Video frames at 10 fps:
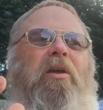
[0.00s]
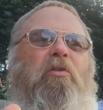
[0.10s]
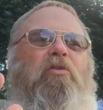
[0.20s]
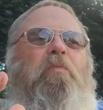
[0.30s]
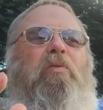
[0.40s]

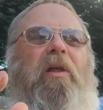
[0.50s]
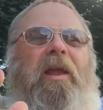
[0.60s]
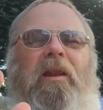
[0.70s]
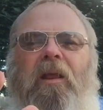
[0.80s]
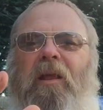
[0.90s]
huge
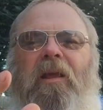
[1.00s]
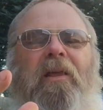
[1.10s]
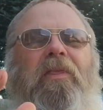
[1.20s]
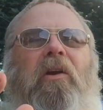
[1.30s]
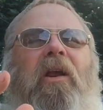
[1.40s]
plate.
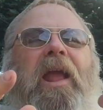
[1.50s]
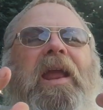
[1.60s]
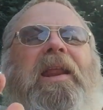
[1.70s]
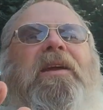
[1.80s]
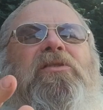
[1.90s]
They're
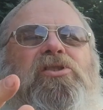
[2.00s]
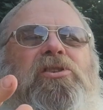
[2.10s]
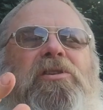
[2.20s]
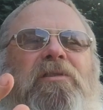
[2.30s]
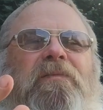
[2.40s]

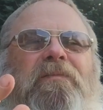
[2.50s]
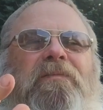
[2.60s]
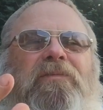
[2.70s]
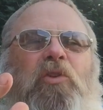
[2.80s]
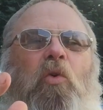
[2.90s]
8-inch
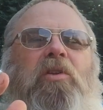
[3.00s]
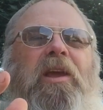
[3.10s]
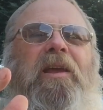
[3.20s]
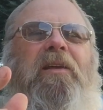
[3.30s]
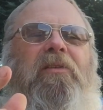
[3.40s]

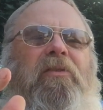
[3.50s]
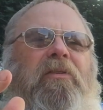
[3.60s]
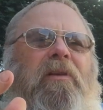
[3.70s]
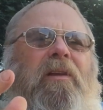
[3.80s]
tortillas